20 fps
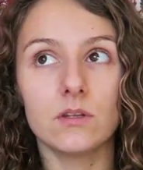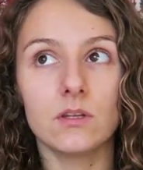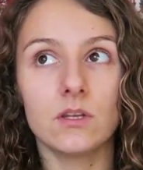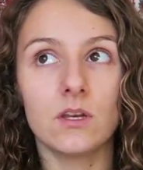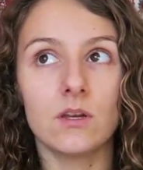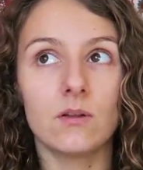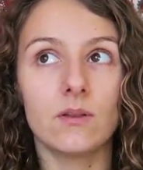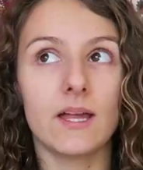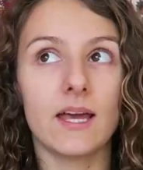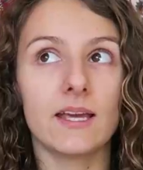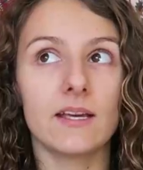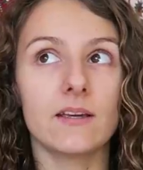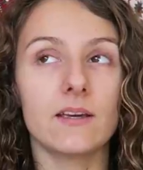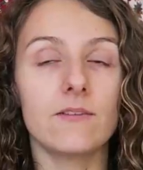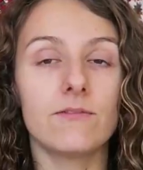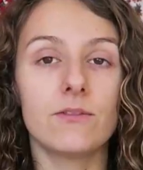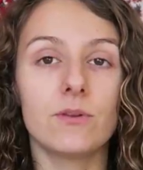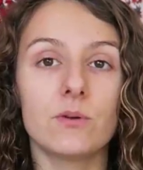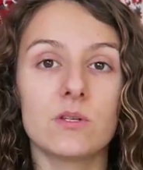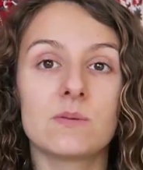you know, like
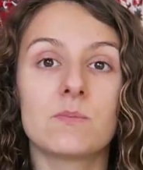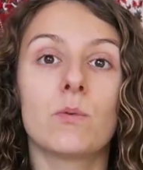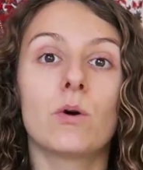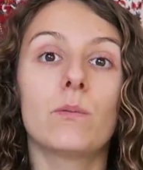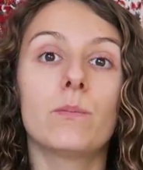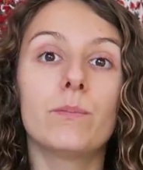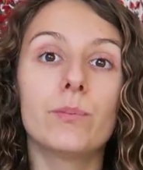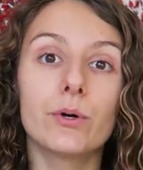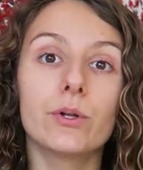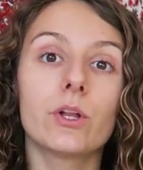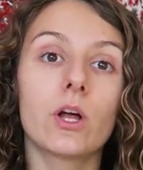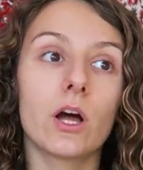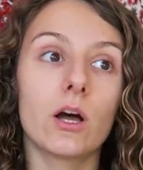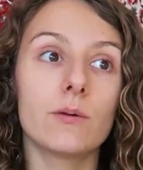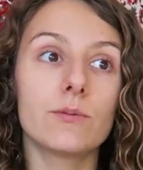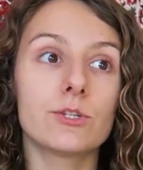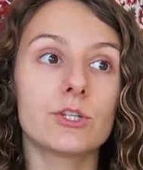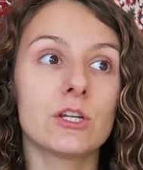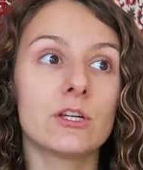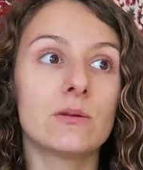if there was a more bulk
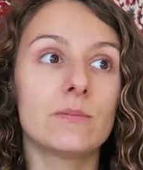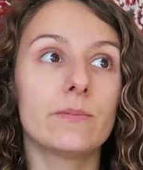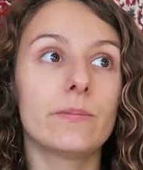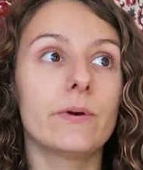option,